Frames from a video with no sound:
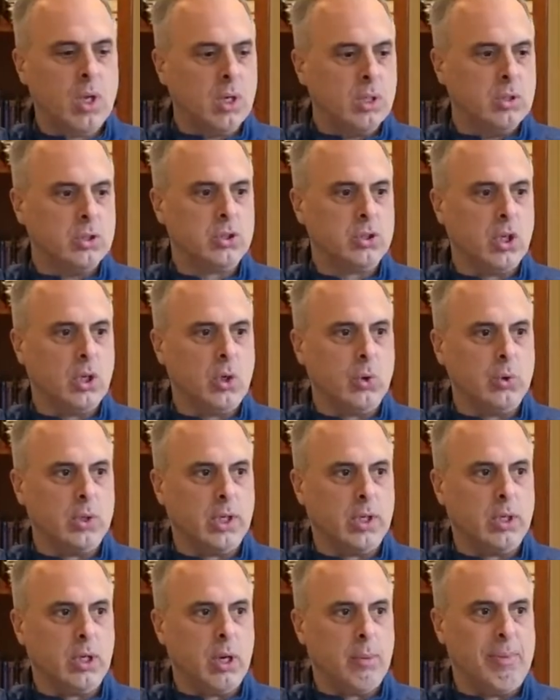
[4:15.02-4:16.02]
So
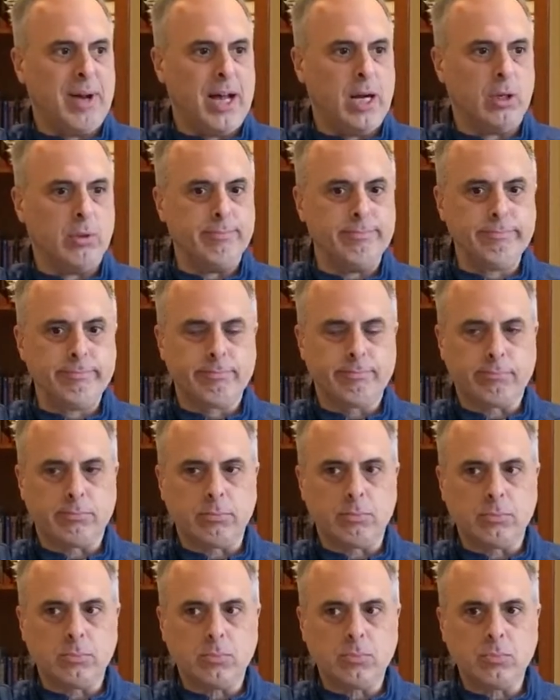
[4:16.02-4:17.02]
about
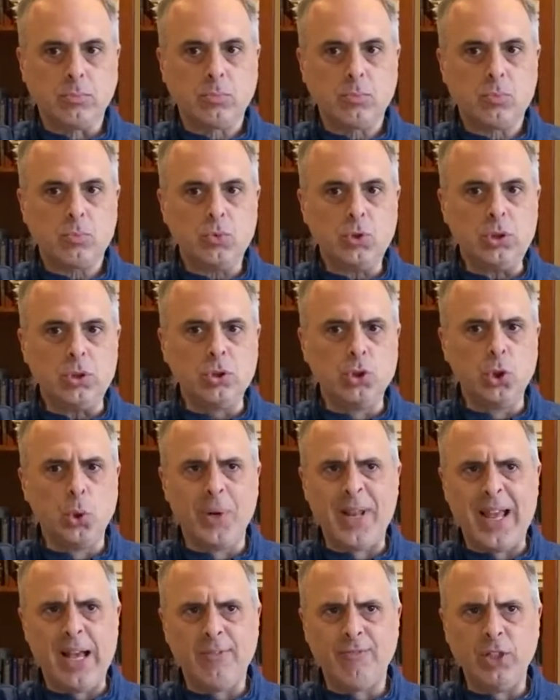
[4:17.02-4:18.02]

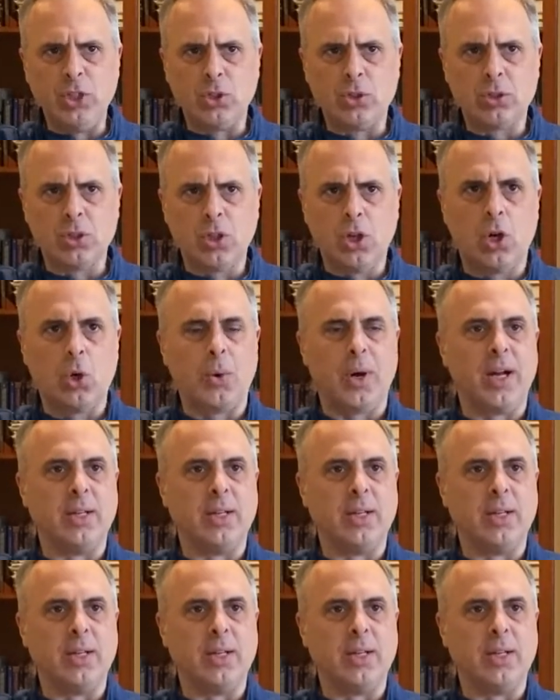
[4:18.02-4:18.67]
2.5 years ago,